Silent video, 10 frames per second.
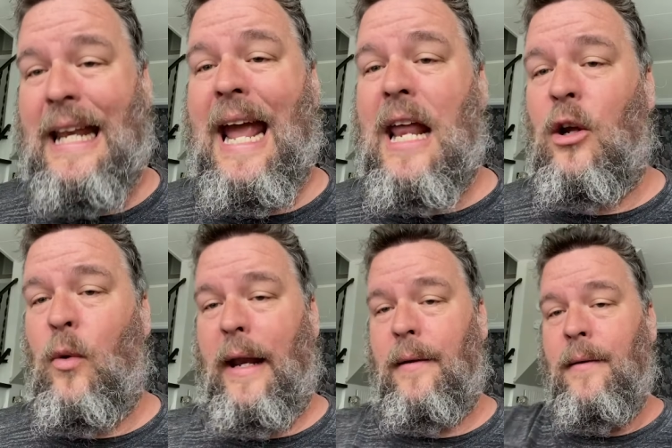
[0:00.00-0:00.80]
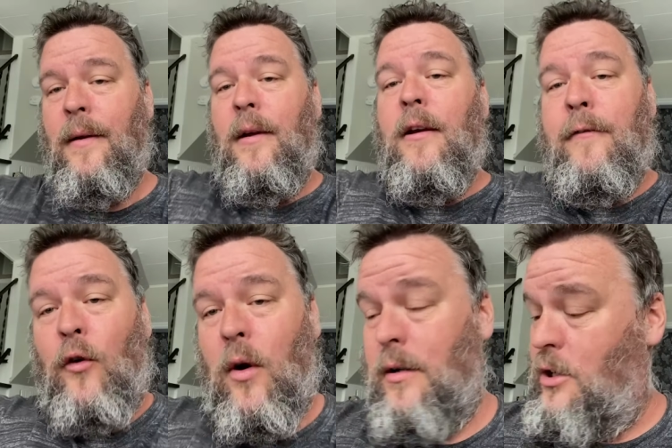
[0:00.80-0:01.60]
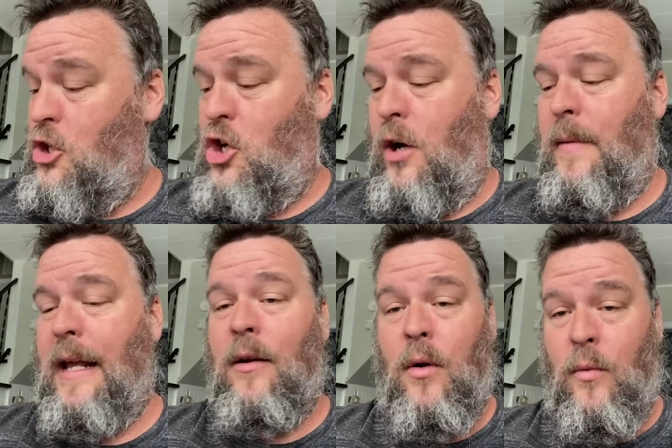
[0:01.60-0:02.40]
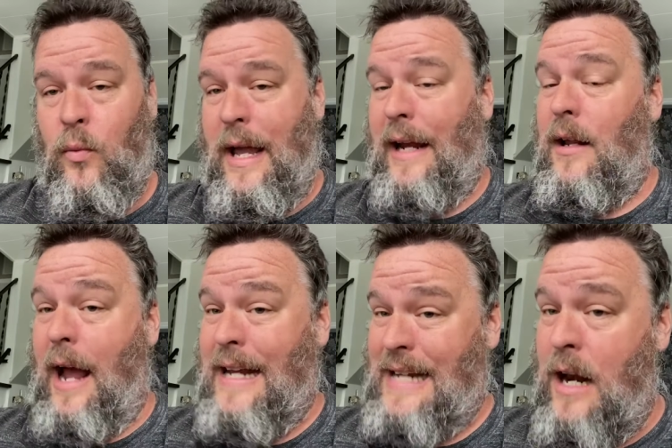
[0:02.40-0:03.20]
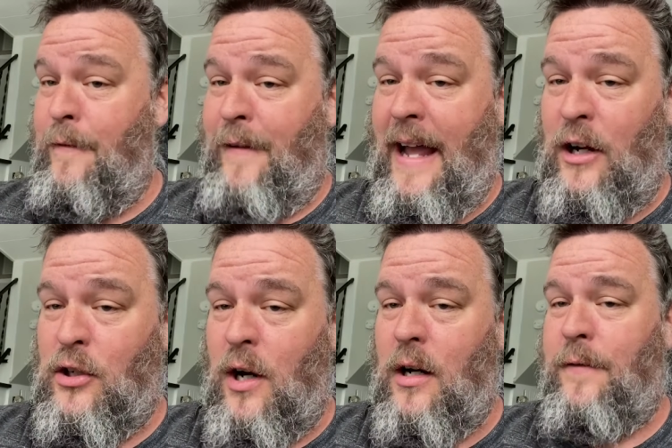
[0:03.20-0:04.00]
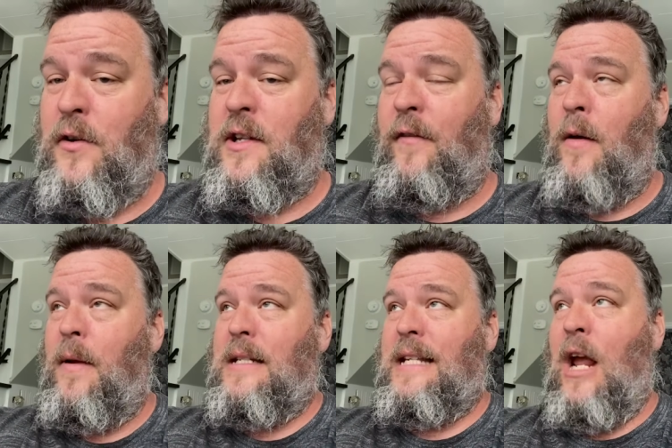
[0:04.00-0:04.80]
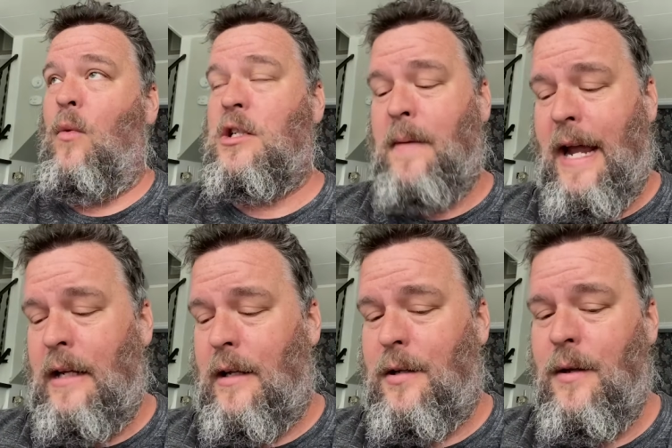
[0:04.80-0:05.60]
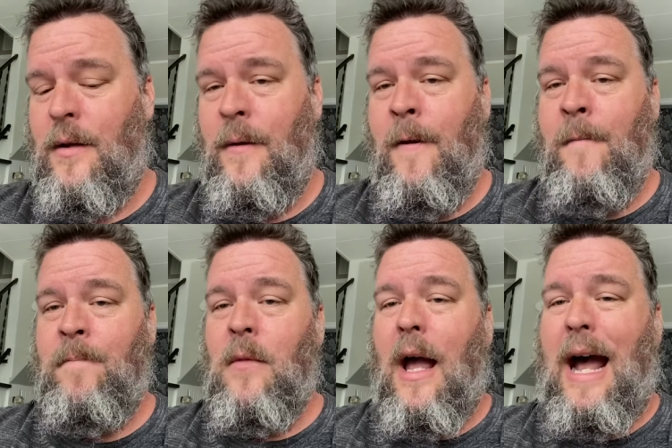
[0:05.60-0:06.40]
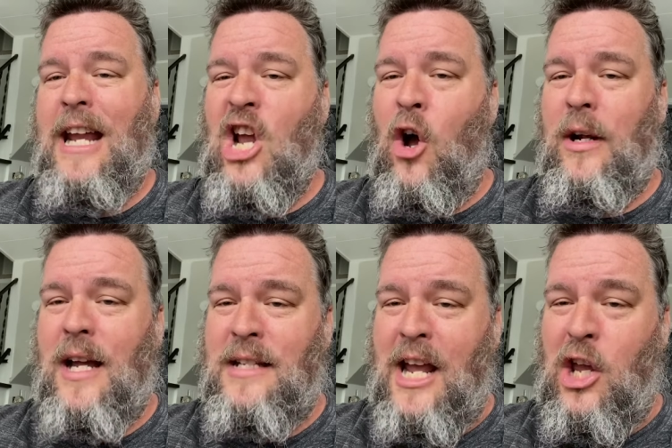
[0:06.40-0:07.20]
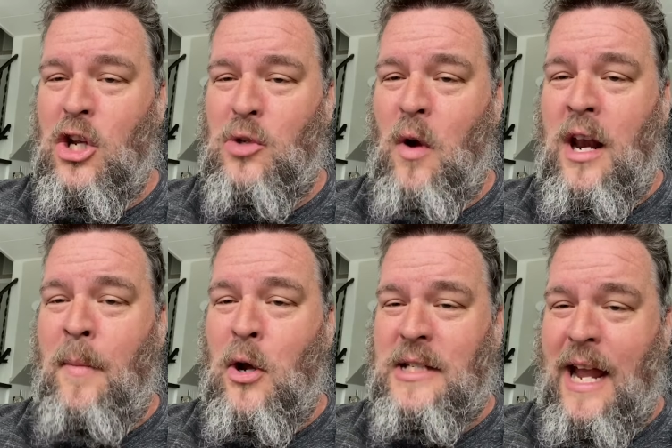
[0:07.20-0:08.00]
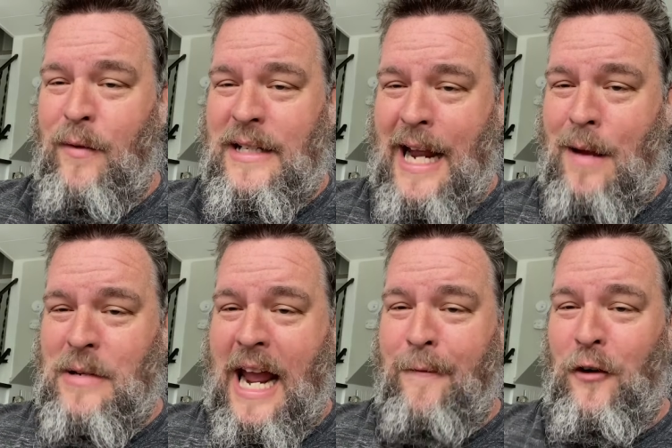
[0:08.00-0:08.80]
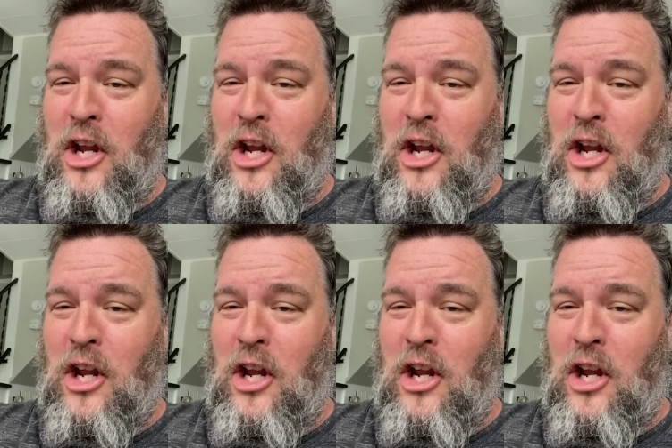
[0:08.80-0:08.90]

inadequate for determining, identifying your target, first of all, but seeing what's behind it. I know because I use one almost every damn day for